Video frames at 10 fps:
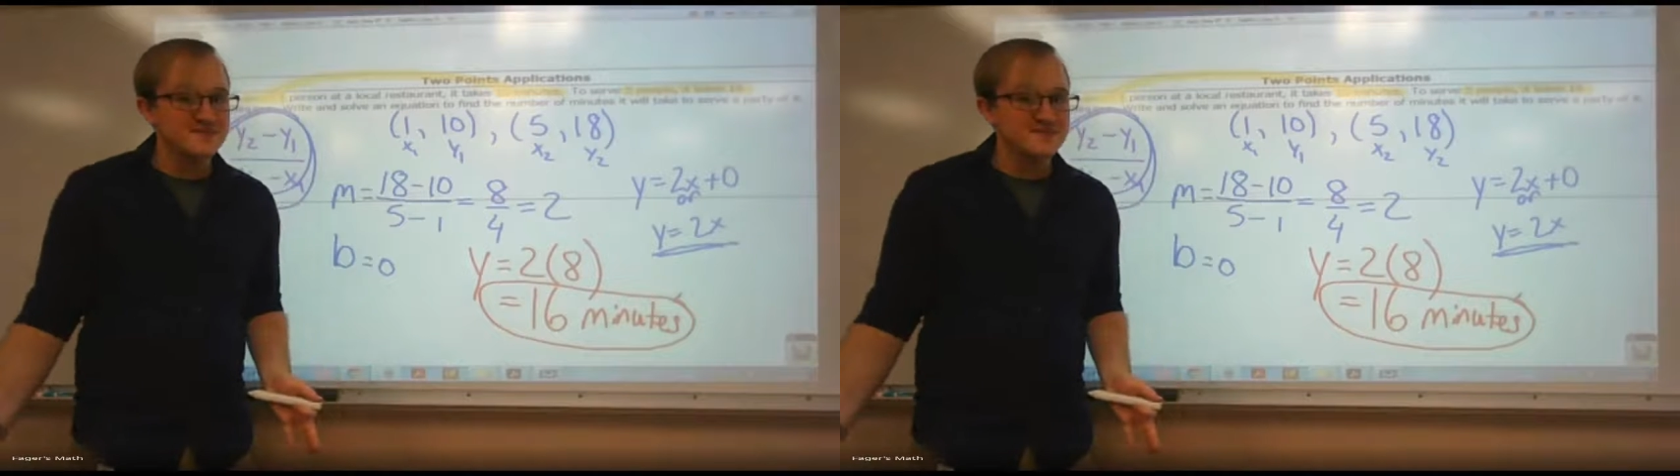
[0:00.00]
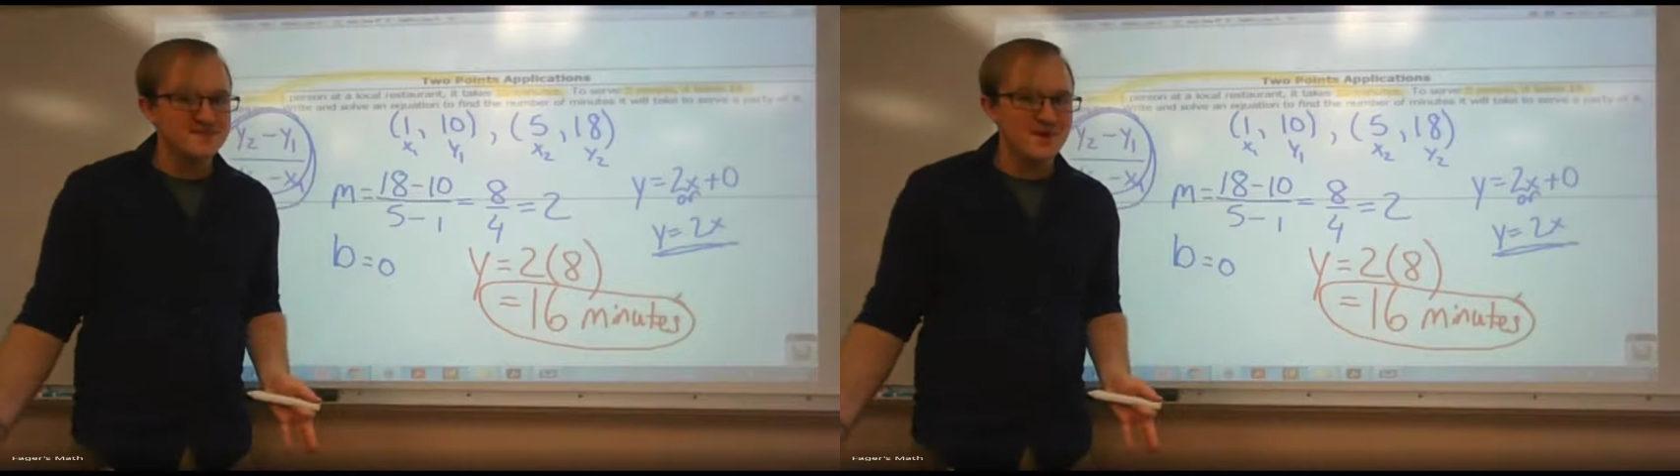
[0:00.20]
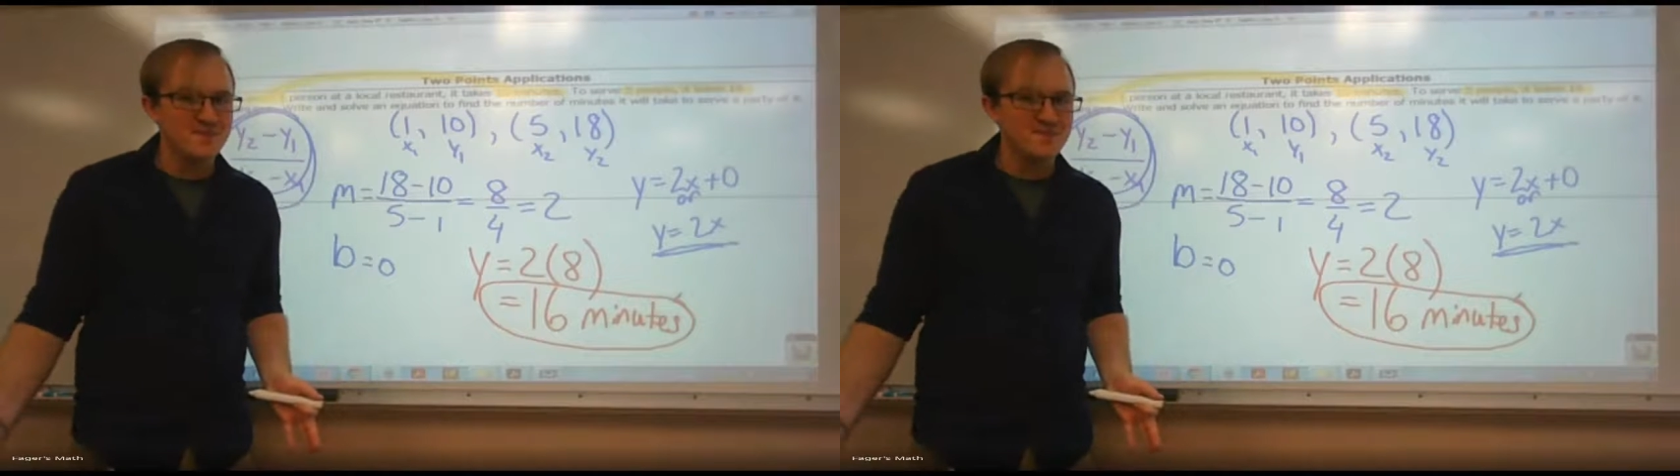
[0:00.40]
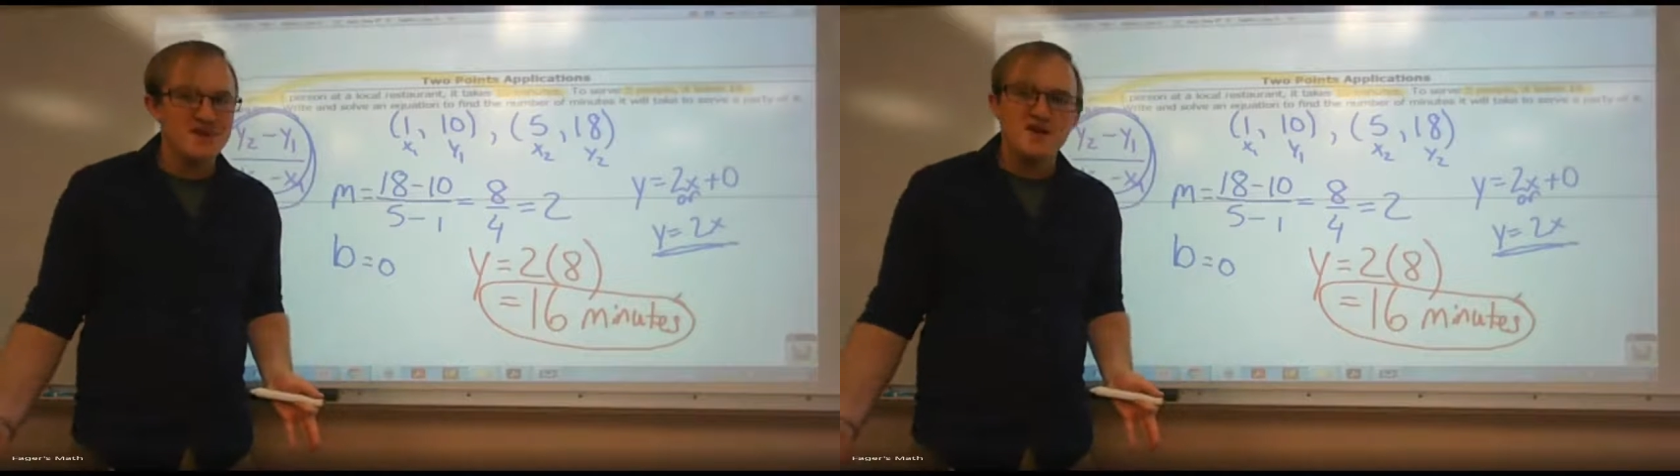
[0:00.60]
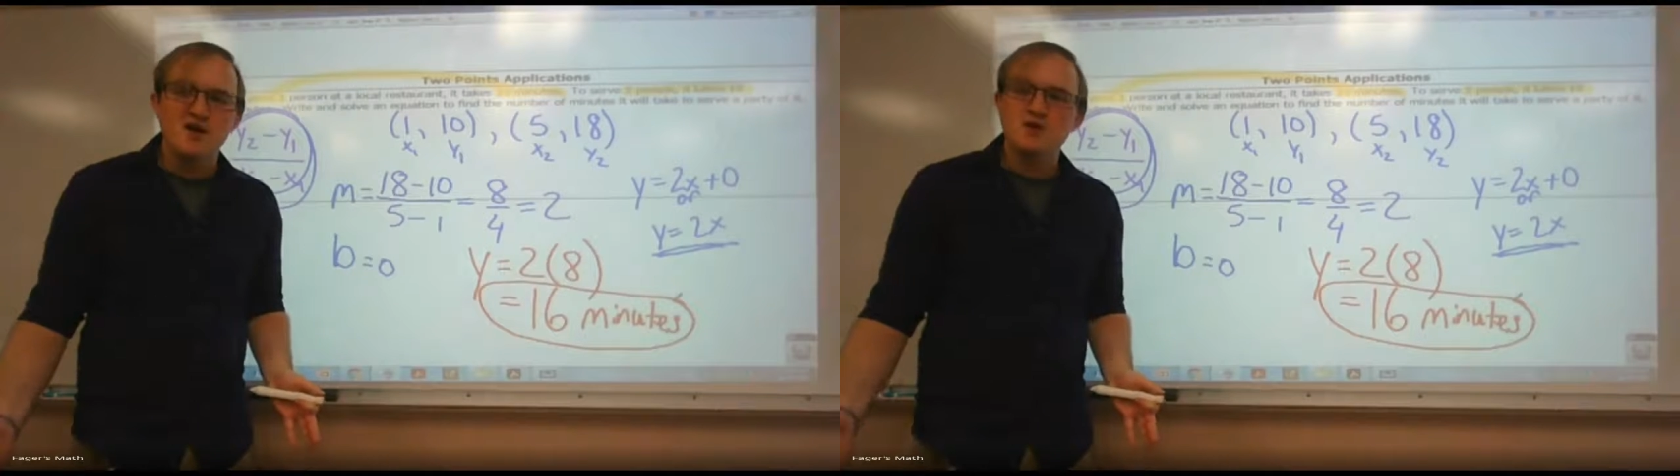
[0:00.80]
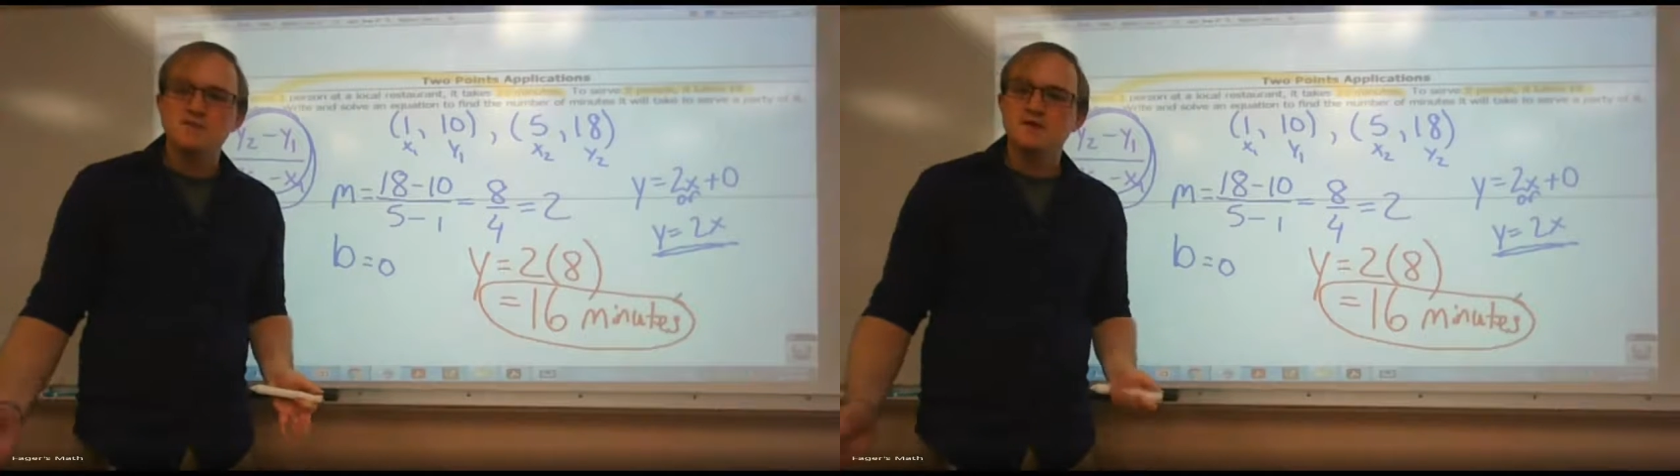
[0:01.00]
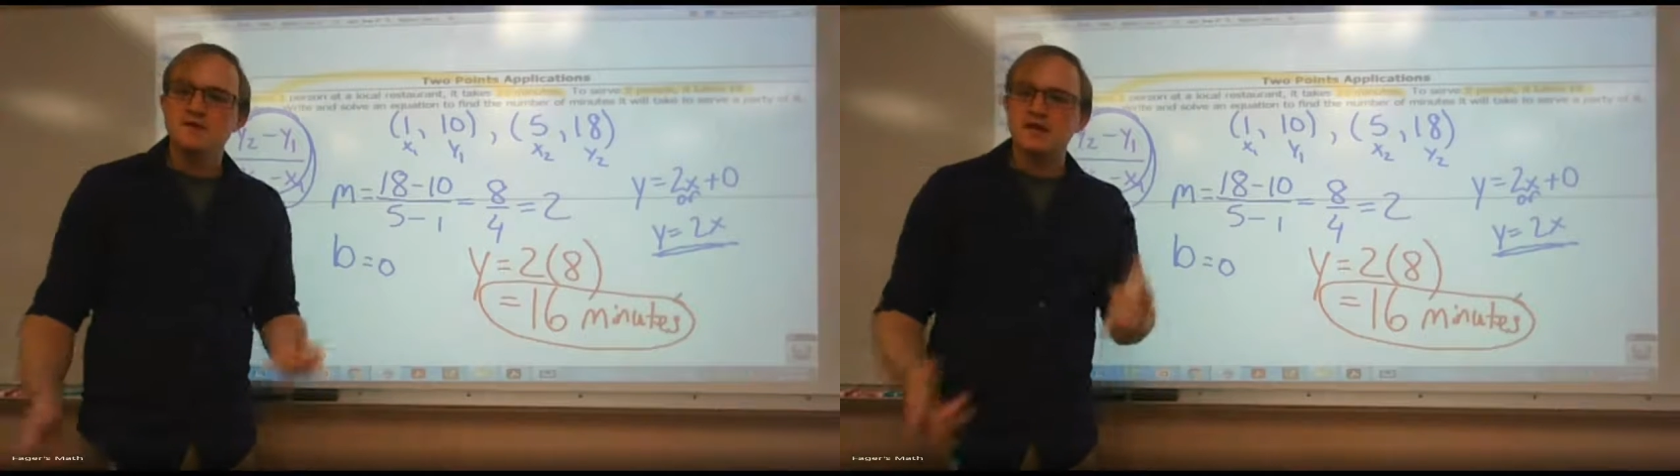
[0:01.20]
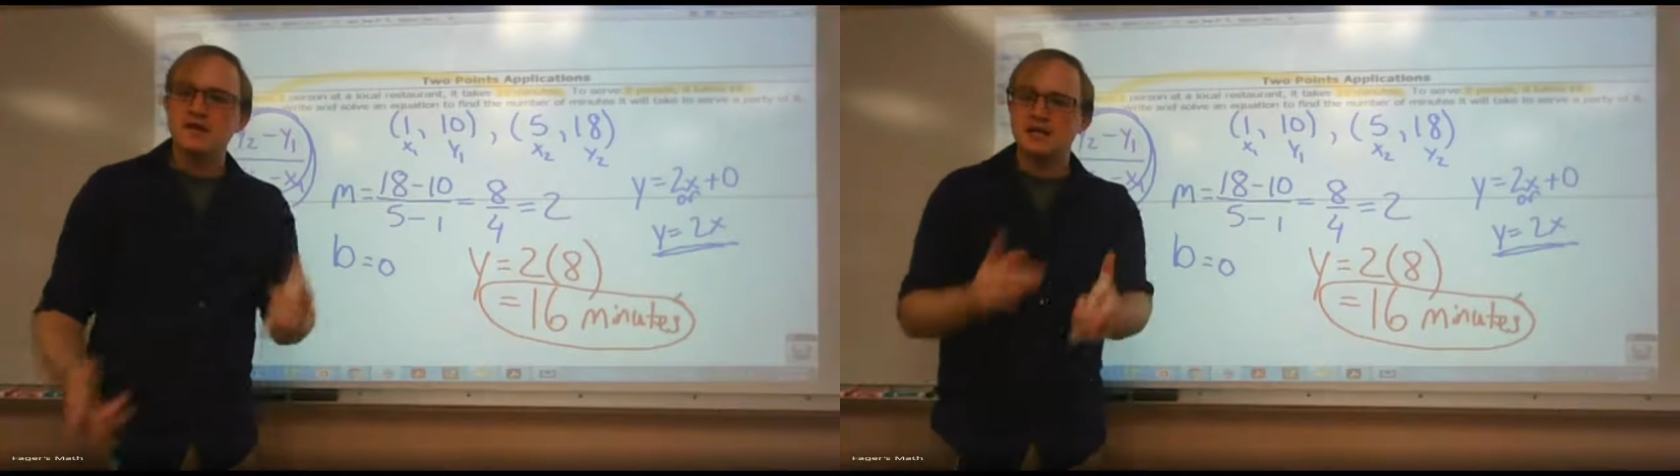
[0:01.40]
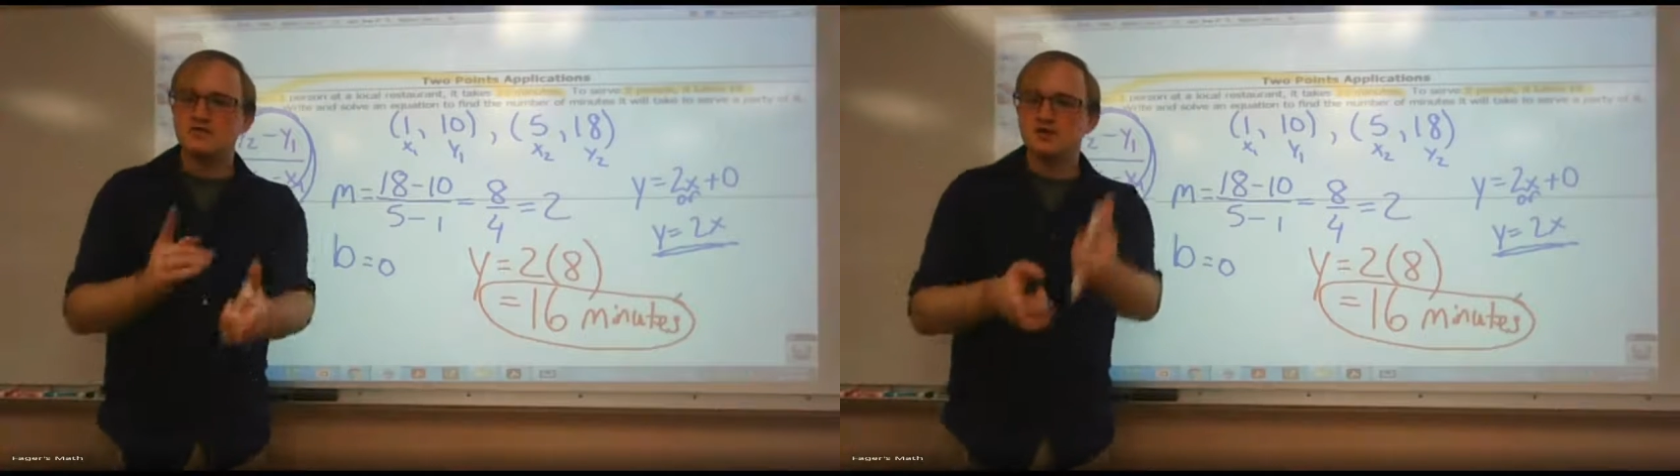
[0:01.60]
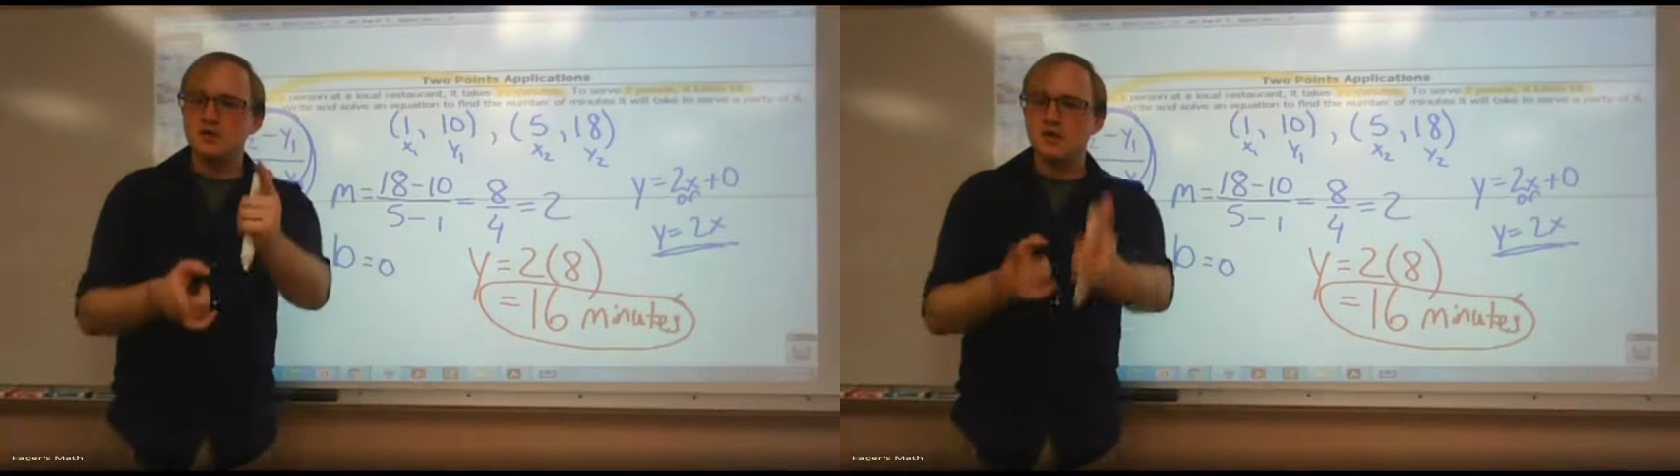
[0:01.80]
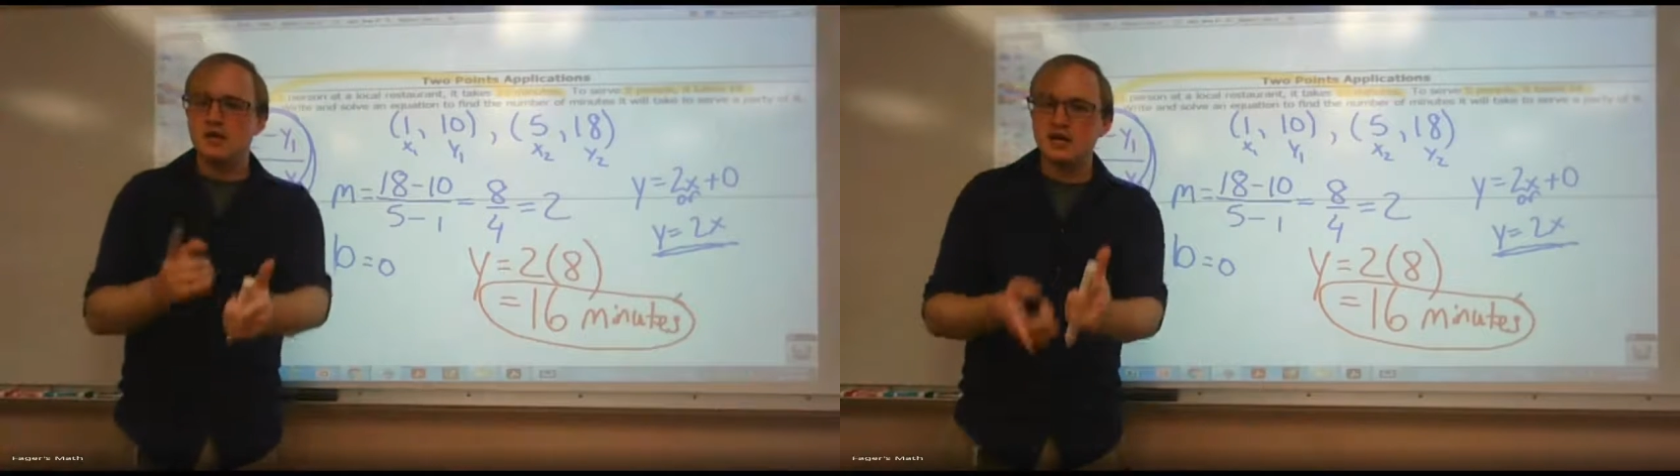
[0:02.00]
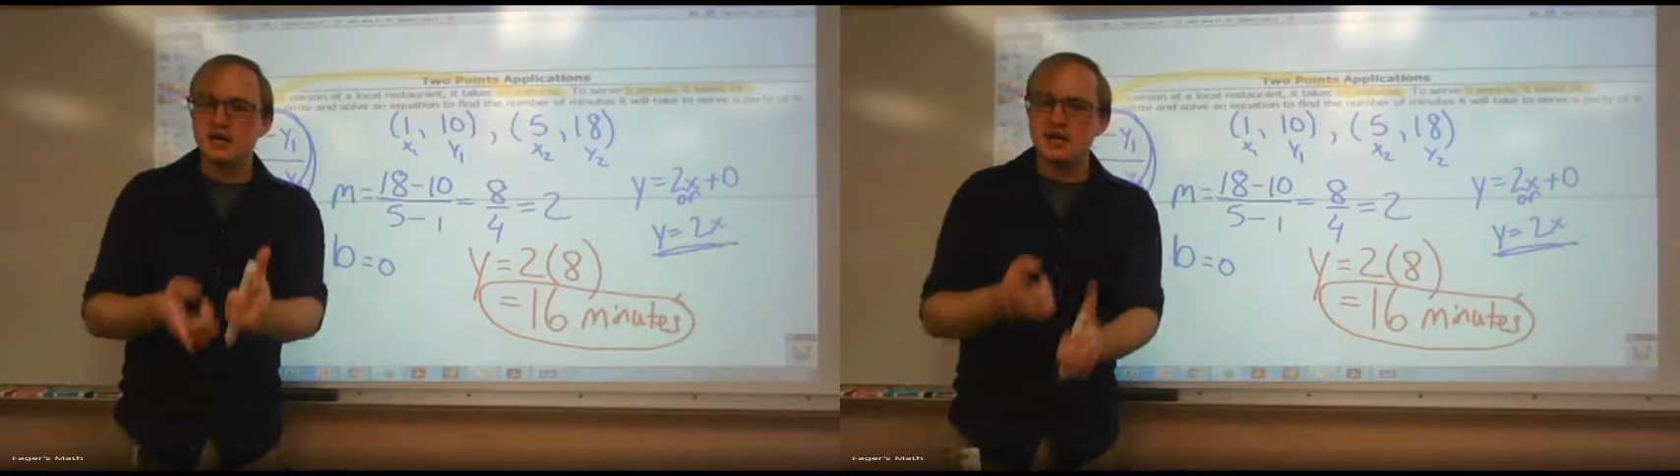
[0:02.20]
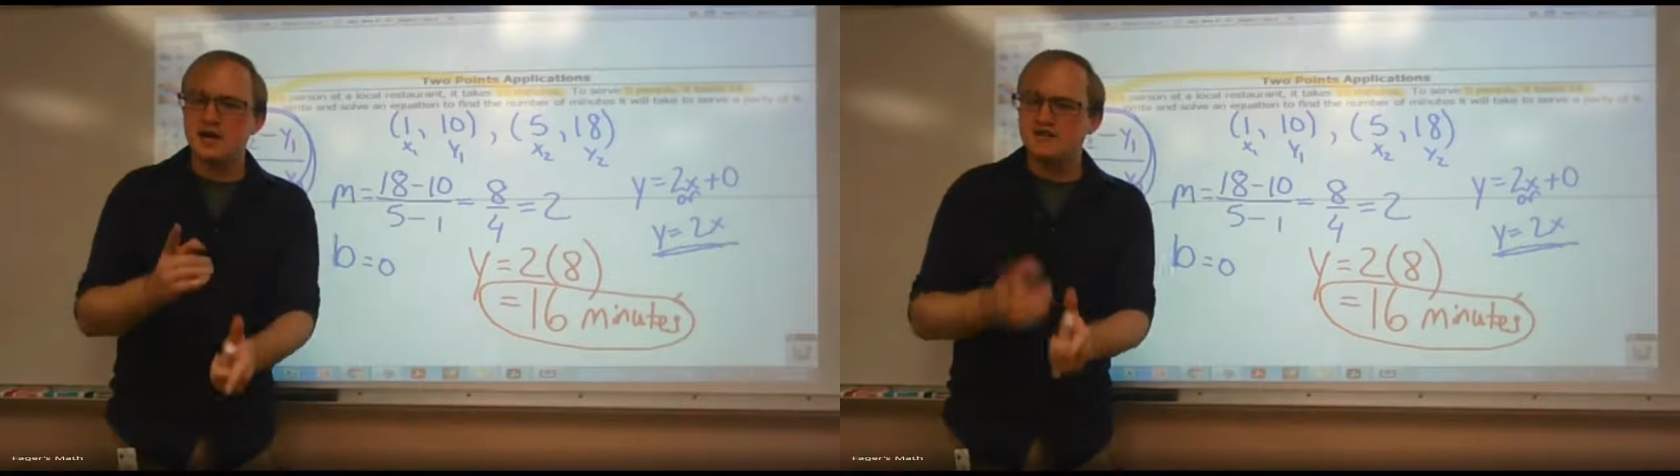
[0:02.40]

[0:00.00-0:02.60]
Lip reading: So hopefully you guys have a great weekend,